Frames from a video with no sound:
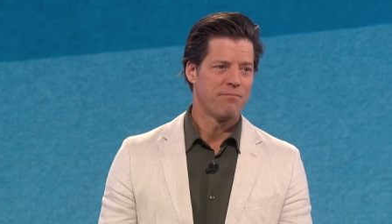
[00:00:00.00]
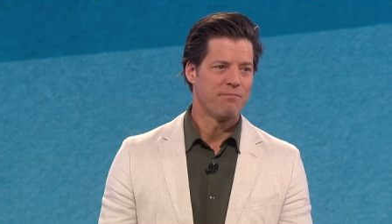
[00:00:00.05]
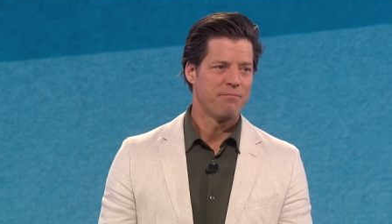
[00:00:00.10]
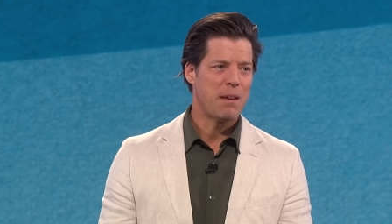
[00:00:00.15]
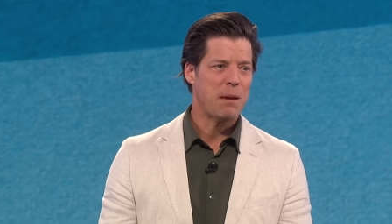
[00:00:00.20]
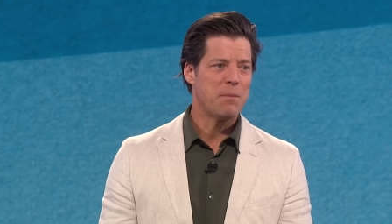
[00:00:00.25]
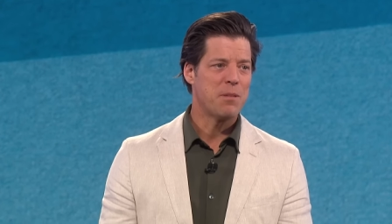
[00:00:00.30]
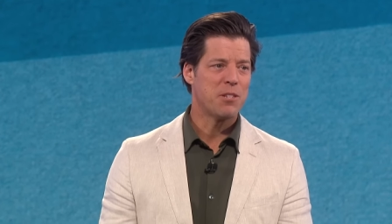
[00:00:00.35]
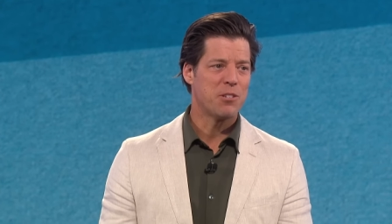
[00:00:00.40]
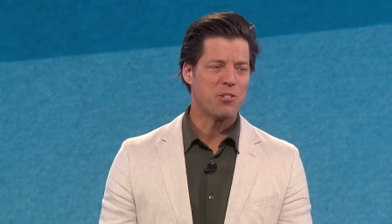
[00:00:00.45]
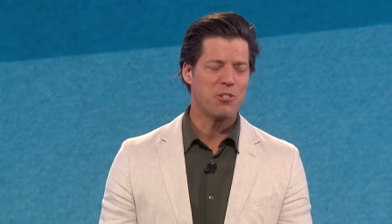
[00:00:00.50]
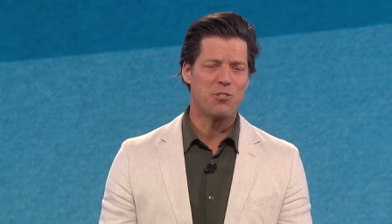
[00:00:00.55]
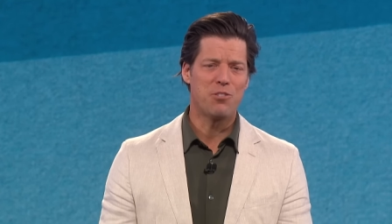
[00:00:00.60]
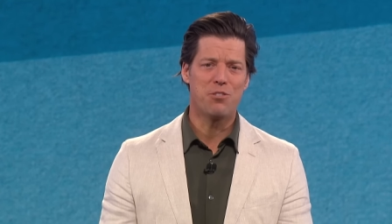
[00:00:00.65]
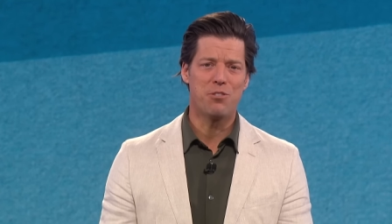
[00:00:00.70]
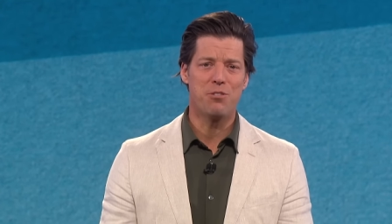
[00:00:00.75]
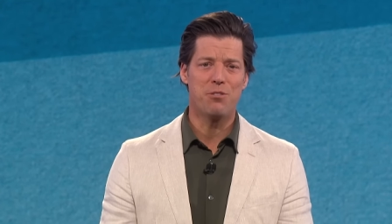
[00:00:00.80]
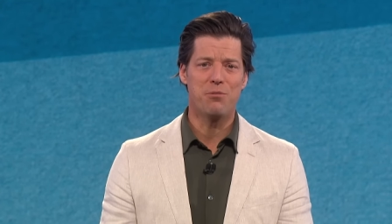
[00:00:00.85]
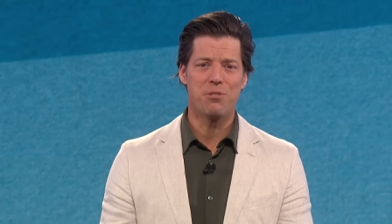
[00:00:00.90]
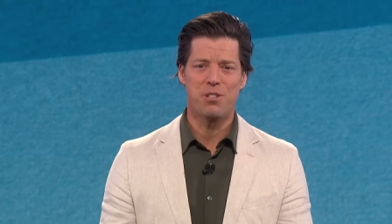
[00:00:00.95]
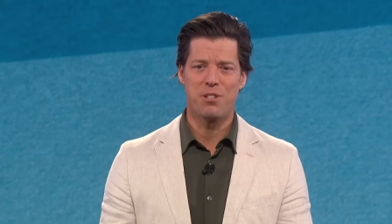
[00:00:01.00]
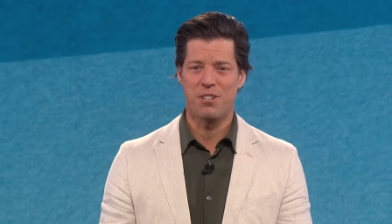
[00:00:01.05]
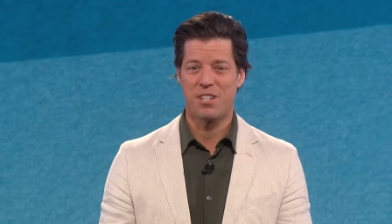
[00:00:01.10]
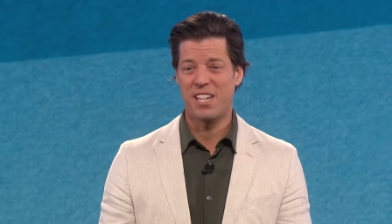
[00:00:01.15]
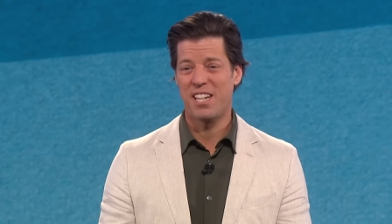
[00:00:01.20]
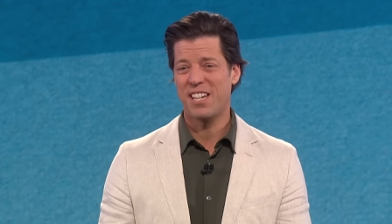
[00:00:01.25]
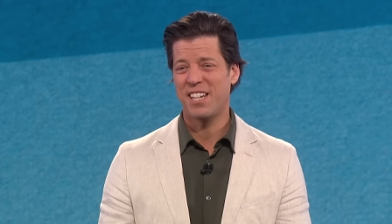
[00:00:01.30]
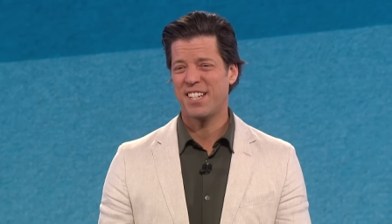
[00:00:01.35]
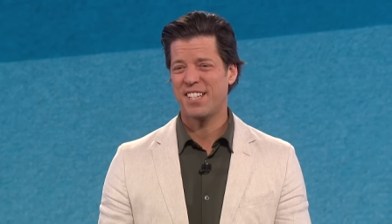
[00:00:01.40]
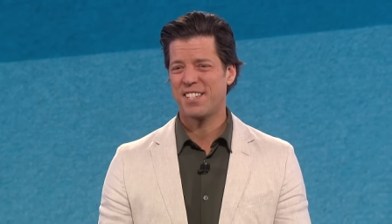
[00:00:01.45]
Maybe this is true with your
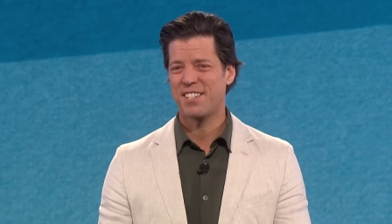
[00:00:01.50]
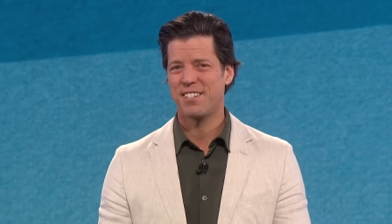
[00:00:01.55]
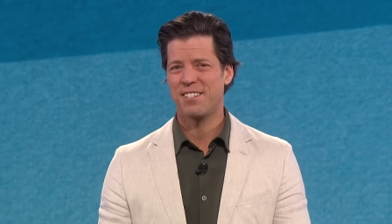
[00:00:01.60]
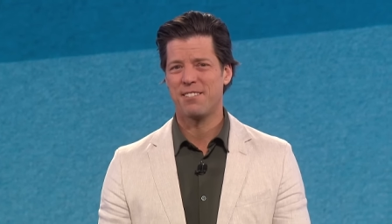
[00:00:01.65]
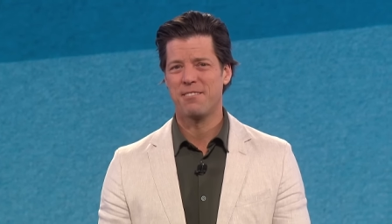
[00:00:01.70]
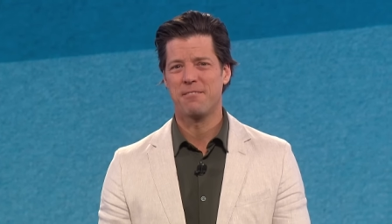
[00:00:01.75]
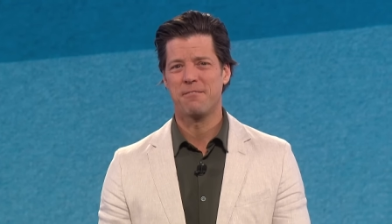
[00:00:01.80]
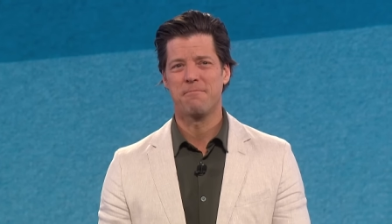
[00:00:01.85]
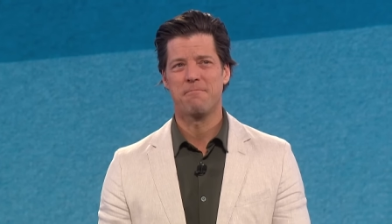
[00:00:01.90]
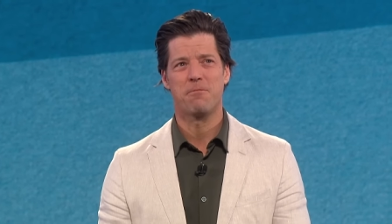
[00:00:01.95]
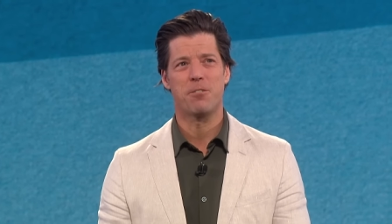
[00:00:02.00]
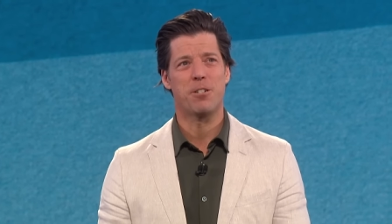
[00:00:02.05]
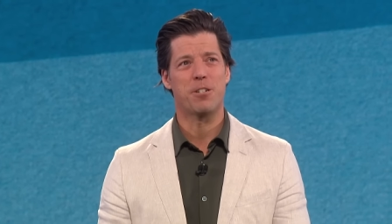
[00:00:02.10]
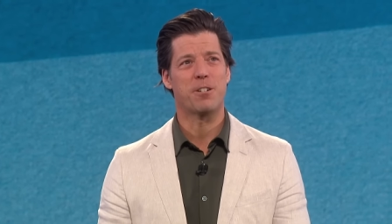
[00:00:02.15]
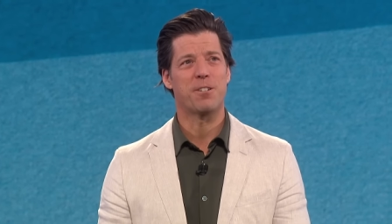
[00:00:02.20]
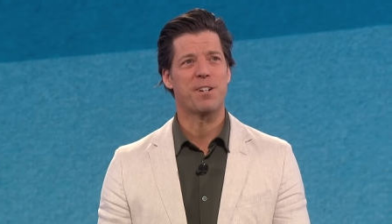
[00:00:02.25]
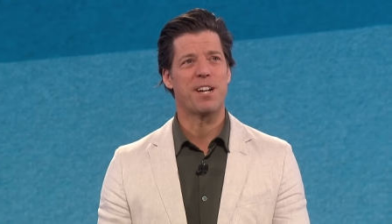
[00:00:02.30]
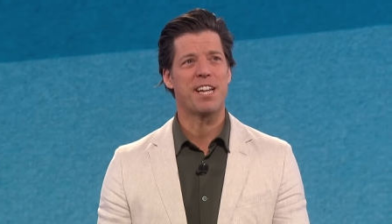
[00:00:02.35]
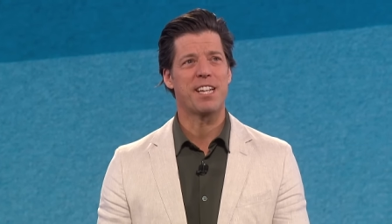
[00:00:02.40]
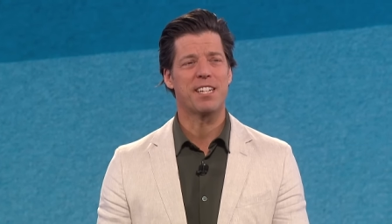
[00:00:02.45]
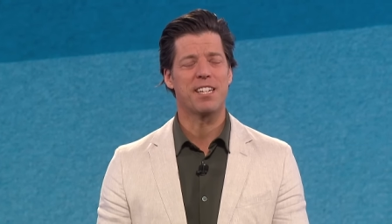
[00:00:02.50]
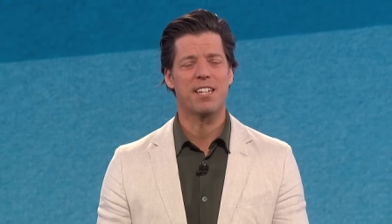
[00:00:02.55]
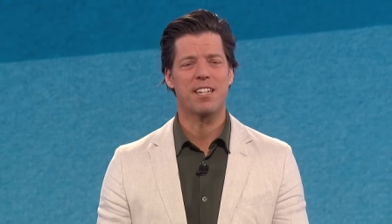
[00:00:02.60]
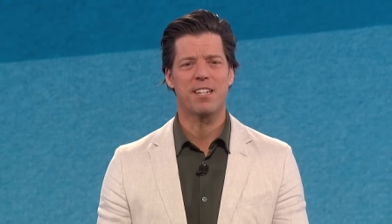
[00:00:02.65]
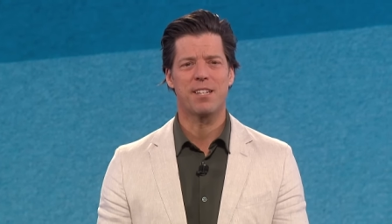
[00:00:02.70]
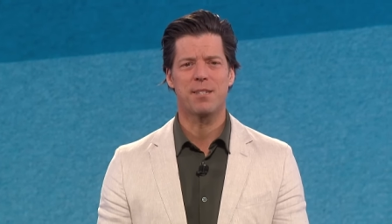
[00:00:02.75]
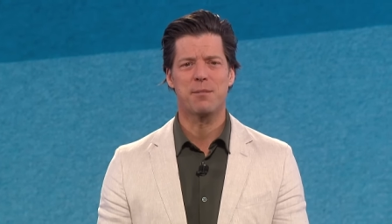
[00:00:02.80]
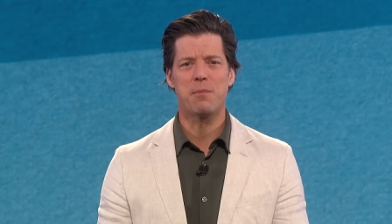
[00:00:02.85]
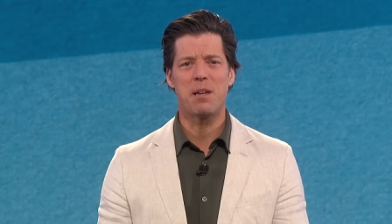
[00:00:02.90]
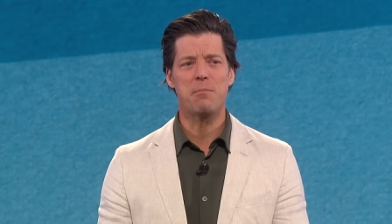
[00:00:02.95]
kids or your
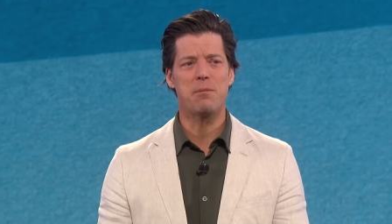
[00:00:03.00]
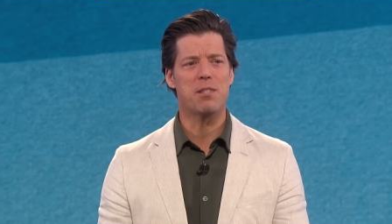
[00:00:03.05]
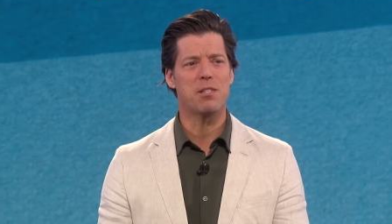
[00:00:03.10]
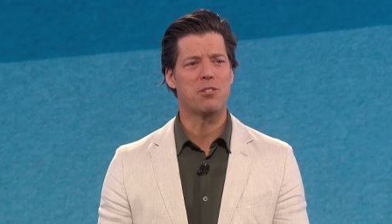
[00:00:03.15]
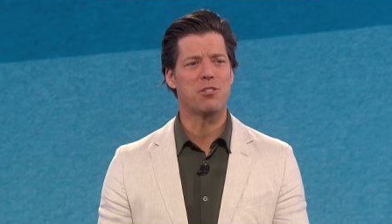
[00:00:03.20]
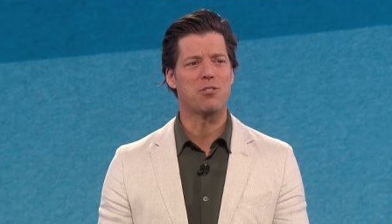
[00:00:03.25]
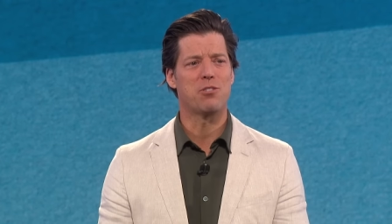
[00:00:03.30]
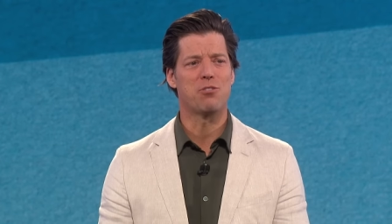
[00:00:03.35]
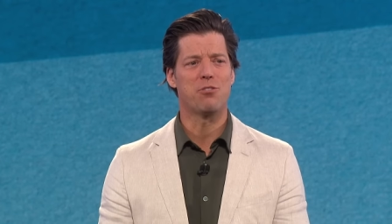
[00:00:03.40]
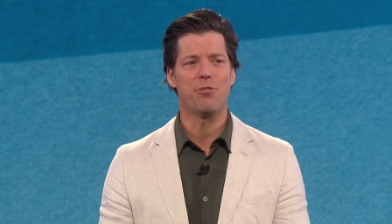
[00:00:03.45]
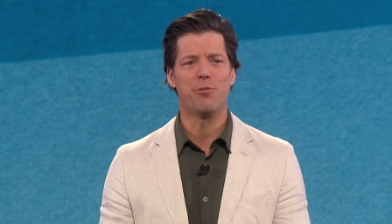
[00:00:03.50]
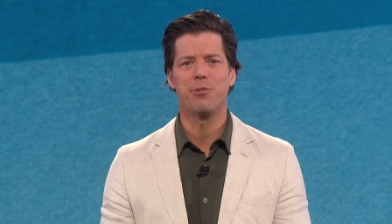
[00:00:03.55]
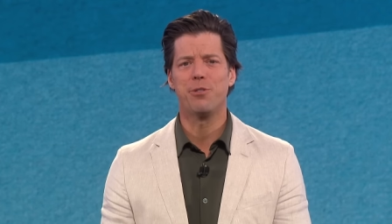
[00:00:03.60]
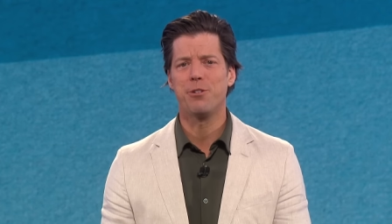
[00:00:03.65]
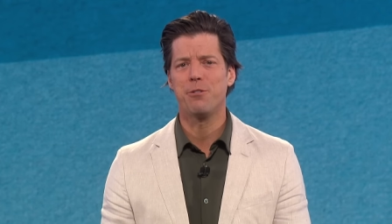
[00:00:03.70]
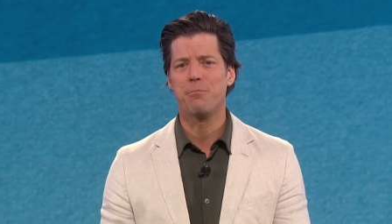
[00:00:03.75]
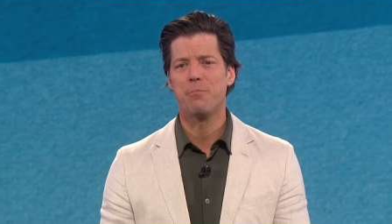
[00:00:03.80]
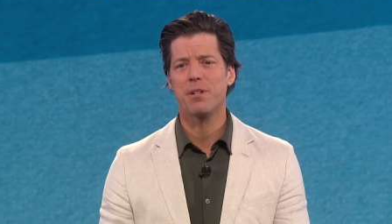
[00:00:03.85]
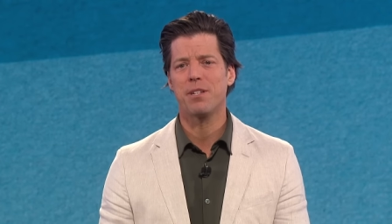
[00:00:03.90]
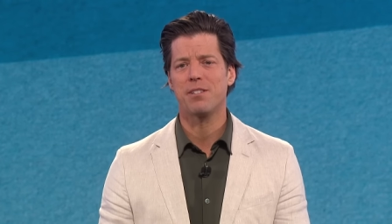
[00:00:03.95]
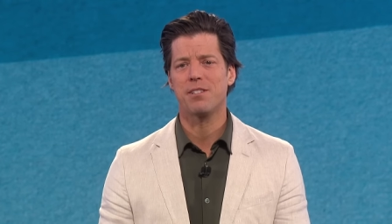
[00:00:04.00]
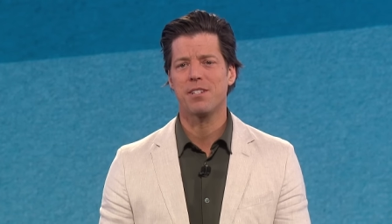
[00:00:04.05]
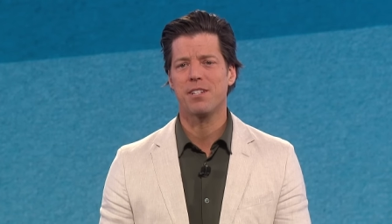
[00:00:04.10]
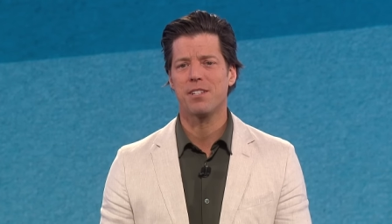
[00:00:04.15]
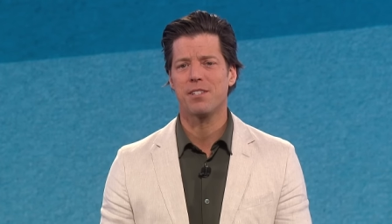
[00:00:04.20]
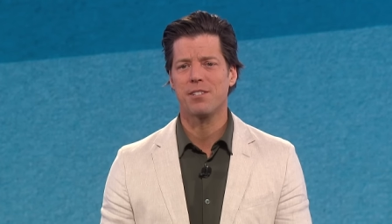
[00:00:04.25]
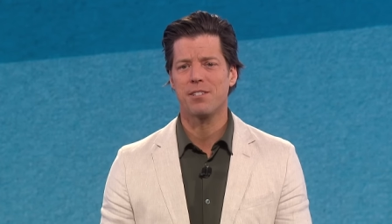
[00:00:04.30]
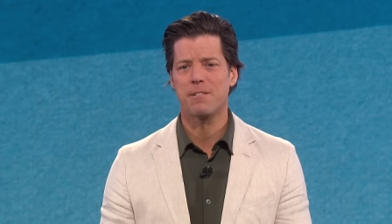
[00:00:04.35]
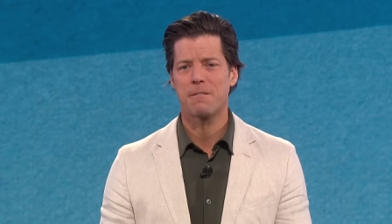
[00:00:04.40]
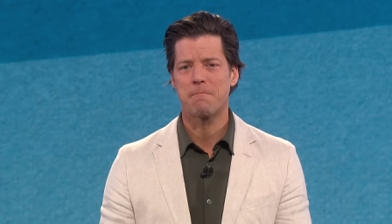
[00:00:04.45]
grandkids. Maybe this is true with your
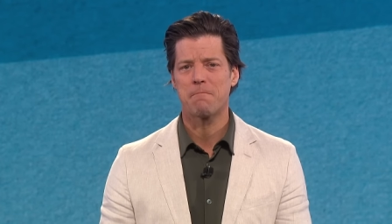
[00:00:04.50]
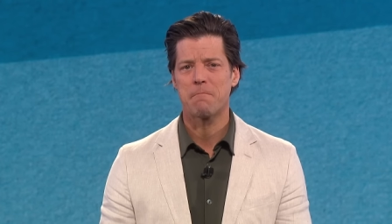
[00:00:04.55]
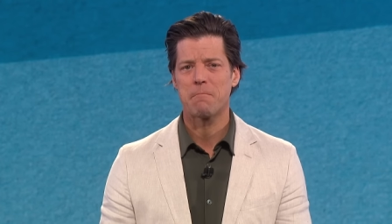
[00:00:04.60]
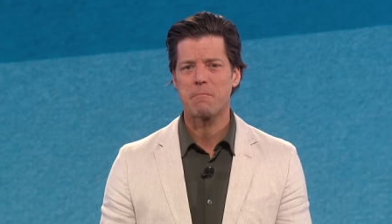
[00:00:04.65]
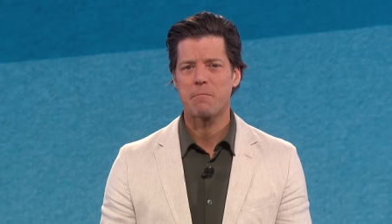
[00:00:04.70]
business.